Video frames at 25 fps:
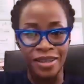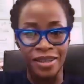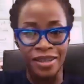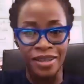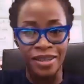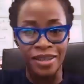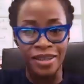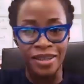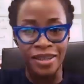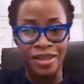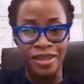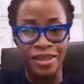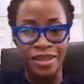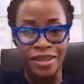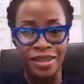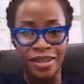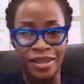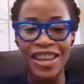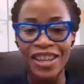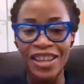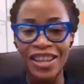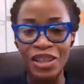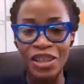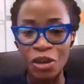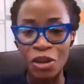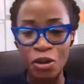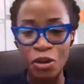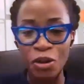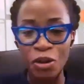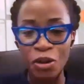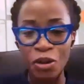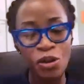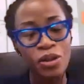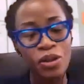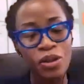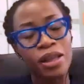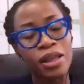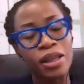So
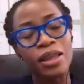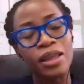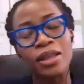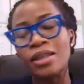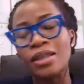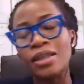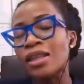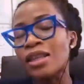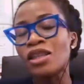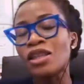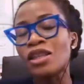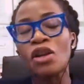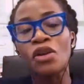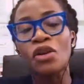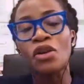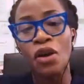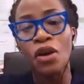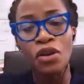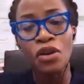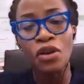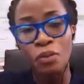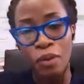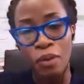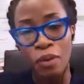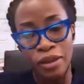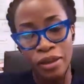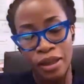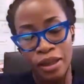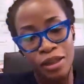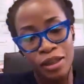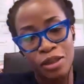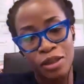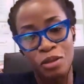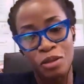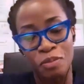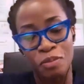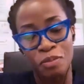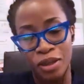there's a lot of work that
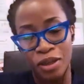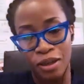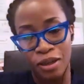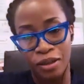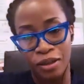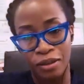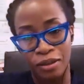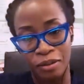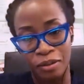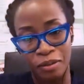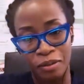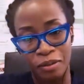needs to be done.